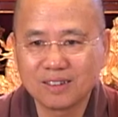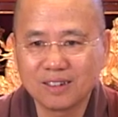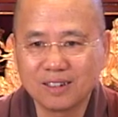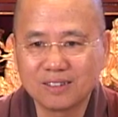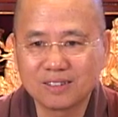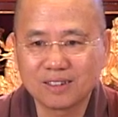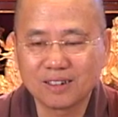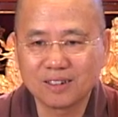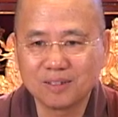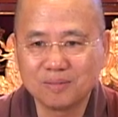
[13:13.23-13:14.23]
It's
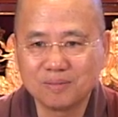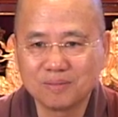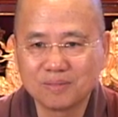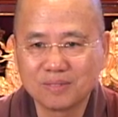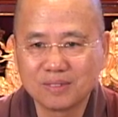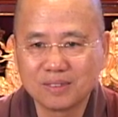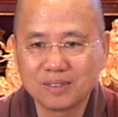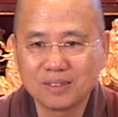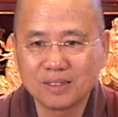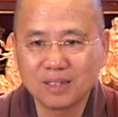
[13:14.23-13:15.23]
a
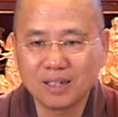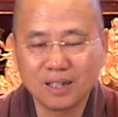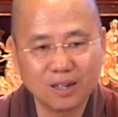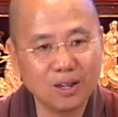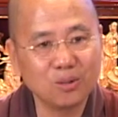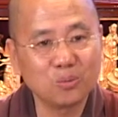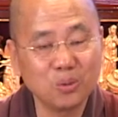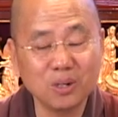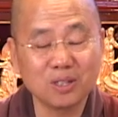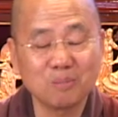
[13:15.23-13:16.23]
lot of
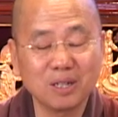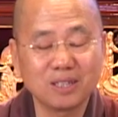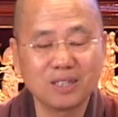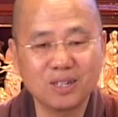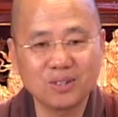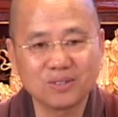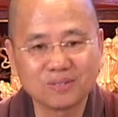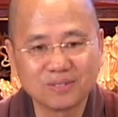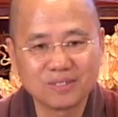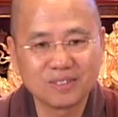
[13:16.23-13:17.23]
work in meditation.
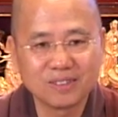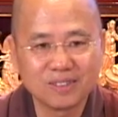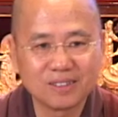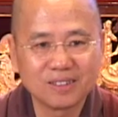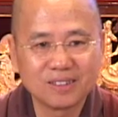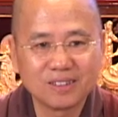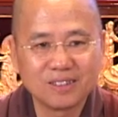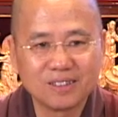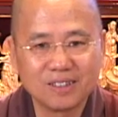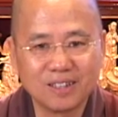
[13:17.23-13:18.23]

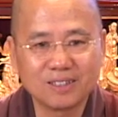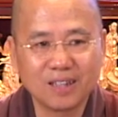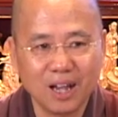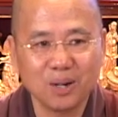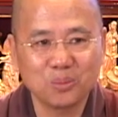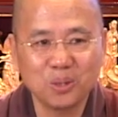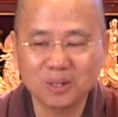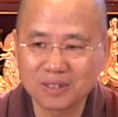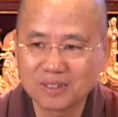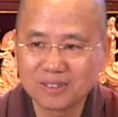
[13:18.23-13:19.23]
It's hard
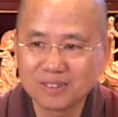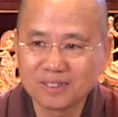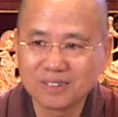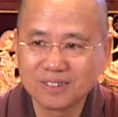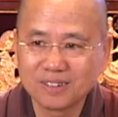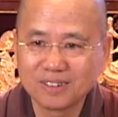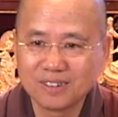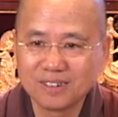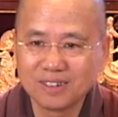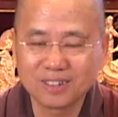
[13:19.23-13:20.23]
work.
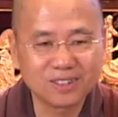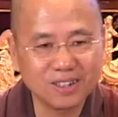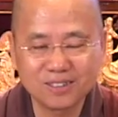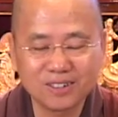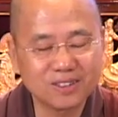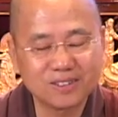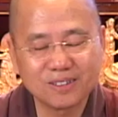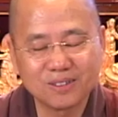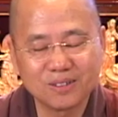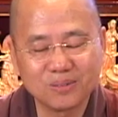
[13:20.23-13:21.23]
It's not just
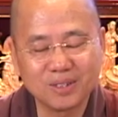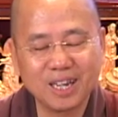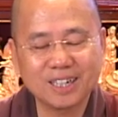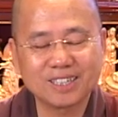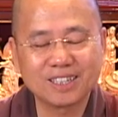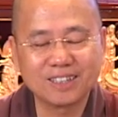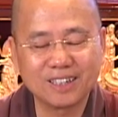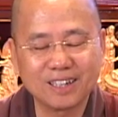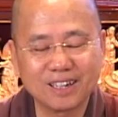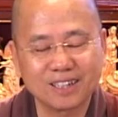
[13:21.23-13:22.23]
relaxing in
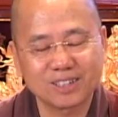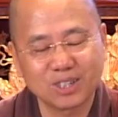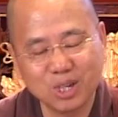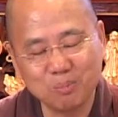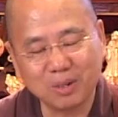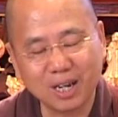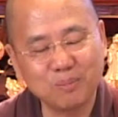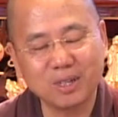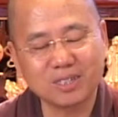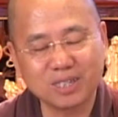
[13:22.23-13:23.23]
there like sleeping.
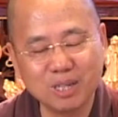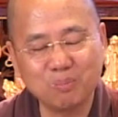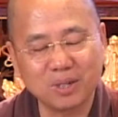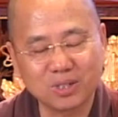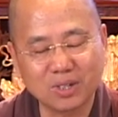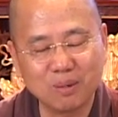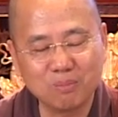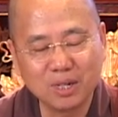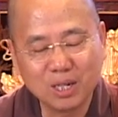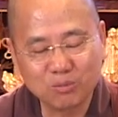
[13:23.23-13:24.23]
I'm not sleeping, so
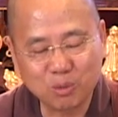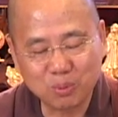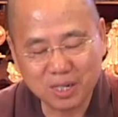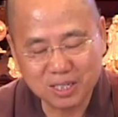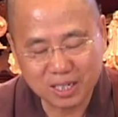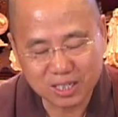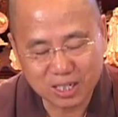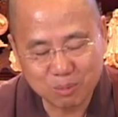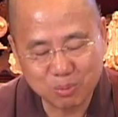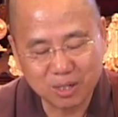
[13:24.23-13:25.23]
I'm replacing
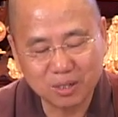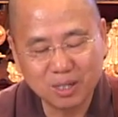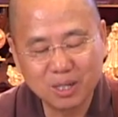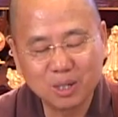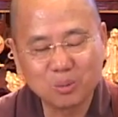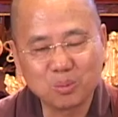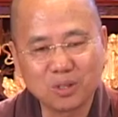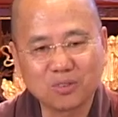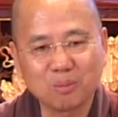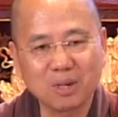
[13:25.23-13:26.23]
sleeping
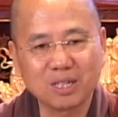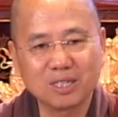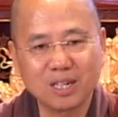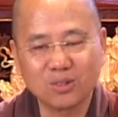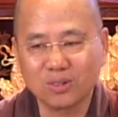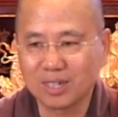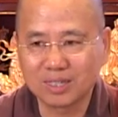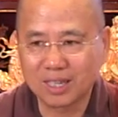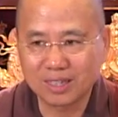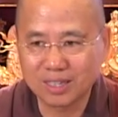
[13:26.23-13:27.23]
with the meditation,
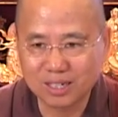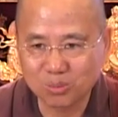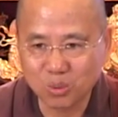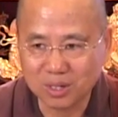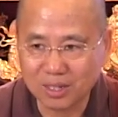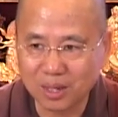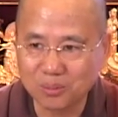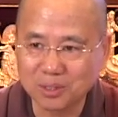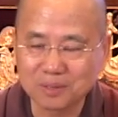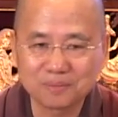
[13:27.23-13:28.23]
and that doesn't work that
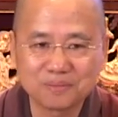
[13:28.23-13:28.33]
way.